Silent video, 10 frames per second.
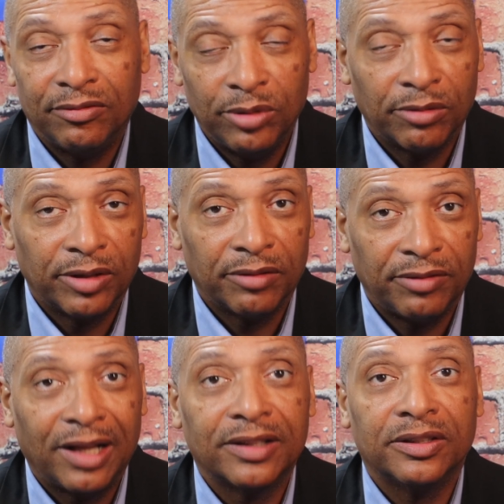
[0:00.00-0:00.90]
real, real
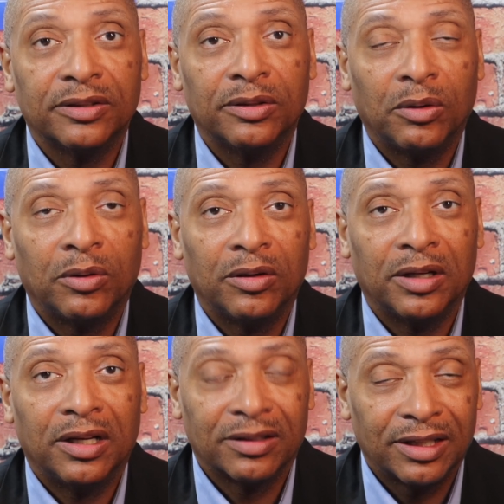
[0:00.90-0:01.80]
volatile
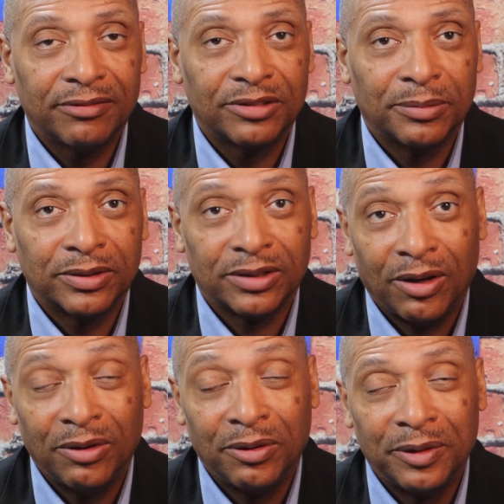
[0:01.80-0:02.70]
or uncomfortable to
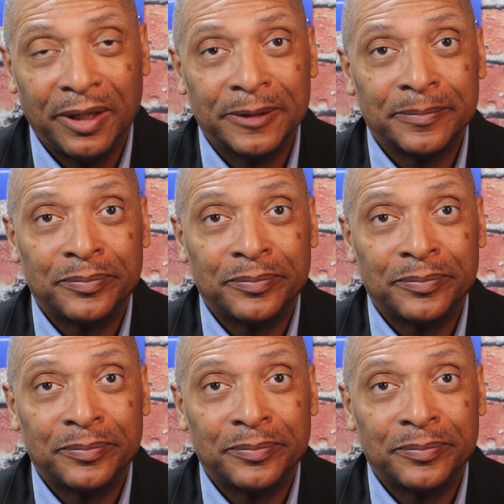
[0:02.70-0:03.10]
own,